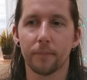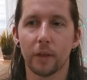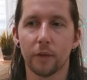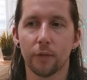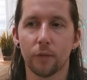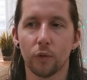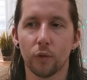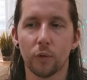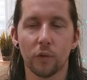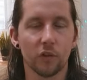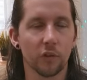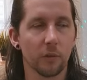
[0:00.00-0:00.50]

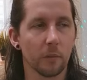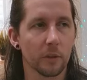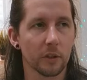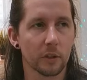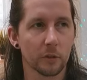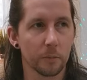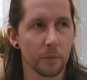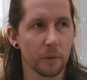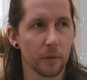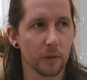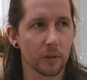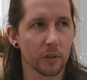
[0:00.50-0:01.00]
if you're doing something
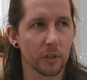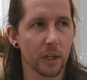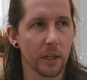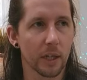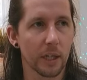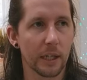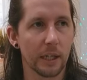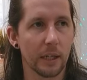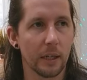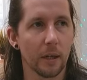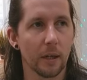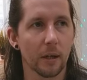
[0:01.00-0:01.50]

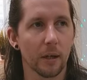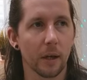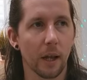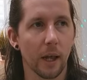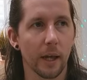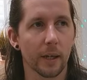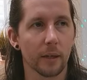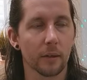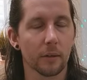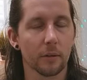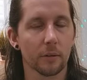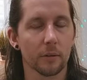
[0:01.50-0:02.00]
spiritually,
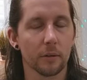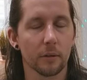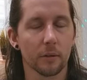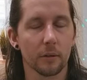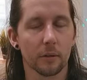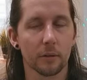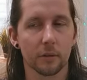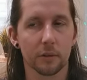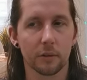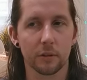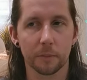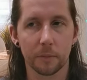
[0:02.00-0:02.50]
like
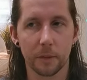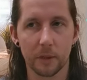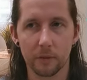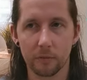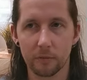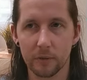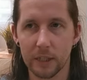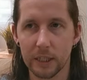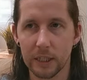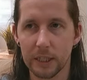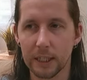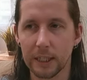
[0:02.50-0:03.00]
spirit
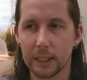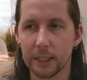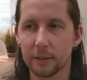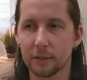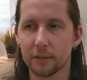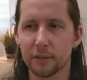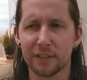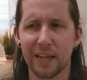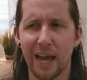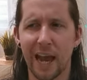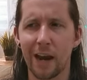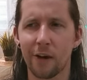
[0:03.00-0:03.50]

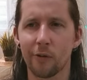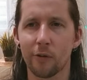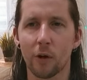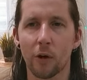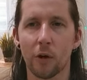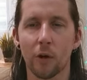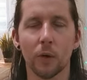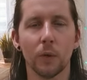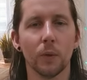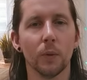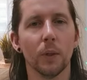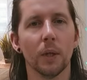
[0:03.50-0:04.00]
readings,
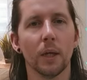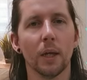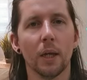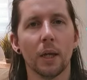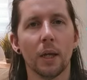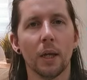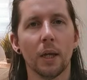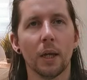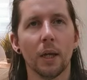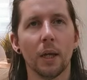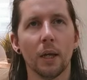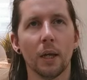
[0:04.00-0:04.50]
tarot,
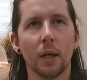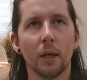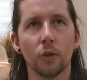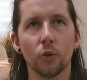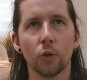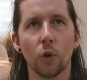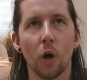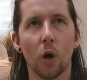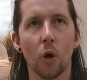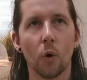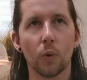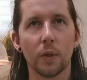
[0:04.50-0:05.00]

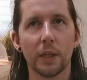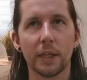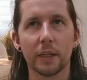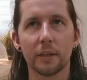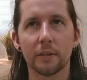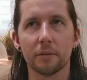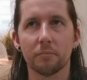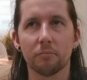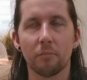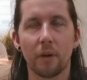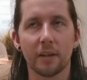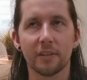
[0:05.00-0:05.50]
you're
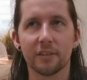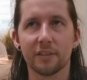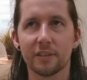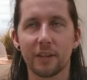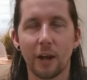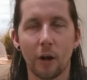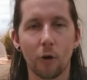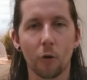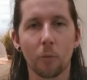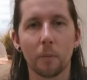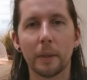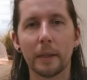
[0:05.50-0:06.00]
holding a
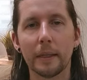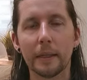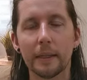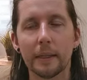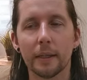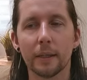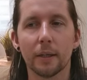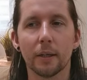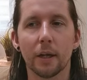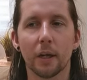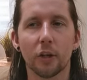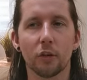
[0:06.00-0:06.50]

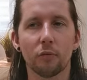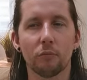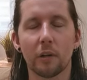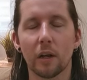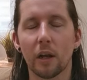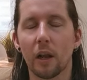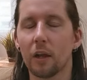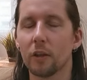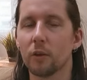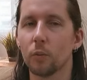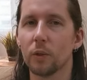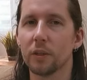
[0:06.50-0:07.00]
ceremony. I don't
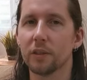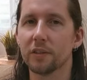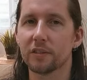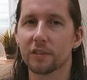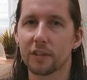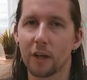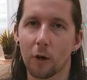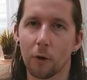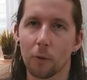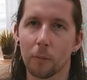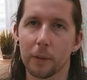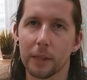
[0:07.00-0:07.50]
really like the word
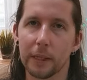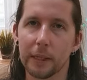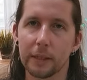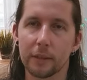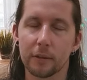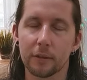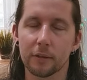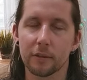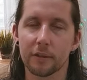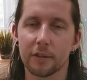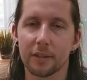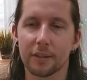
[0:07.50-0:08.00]
ceremony
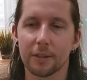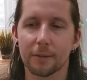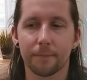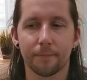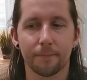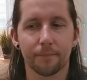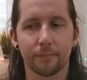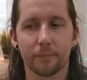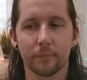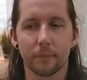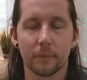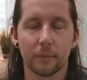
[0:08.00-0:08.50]
because
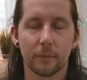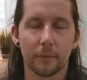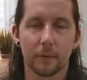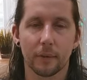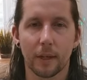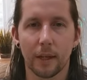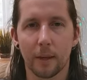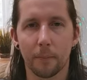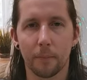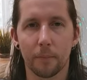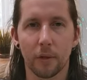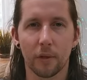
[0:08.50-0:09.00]

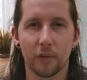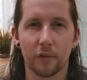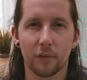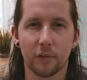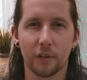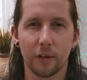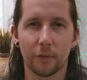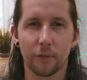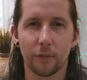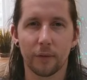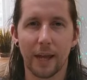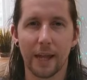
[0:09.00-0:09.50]
it puts a
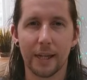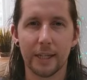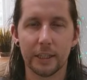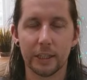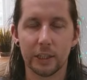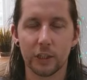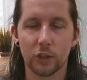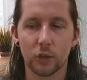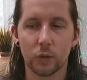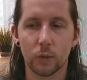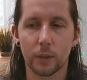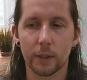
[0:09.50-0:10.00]
different
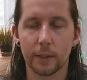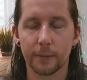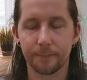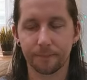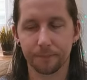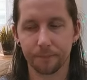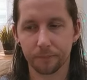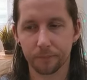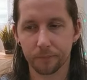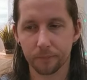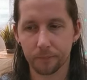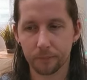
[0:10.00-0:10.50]
energy to it.
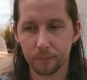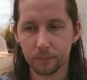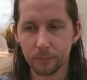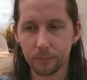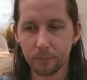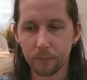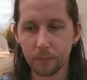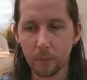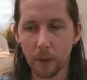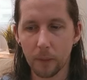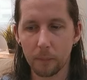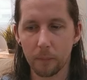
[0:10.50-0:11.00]

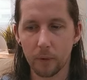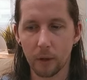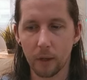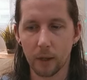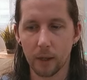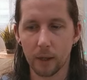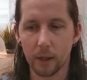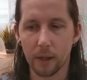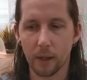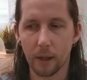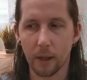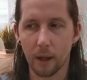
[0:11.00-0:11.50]

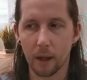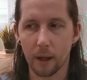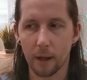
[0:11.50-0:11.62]
But